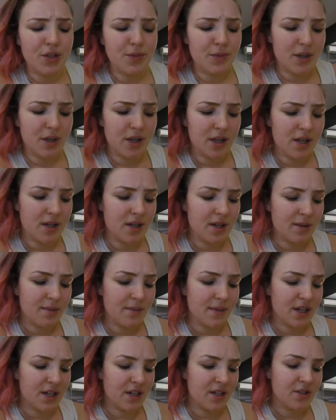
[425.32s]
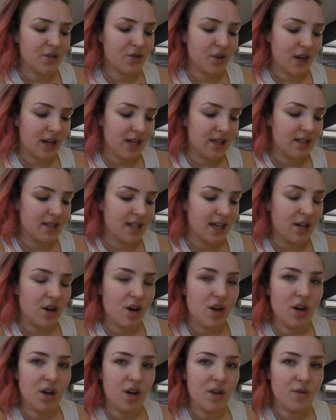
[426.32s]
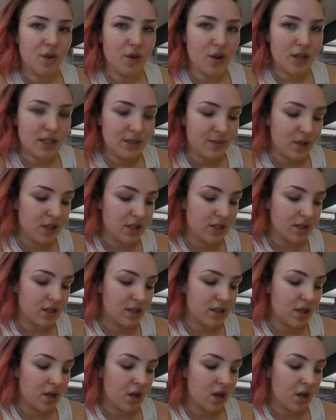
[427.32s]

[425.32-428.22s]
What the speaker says: one of my trainers that I got over Christmas,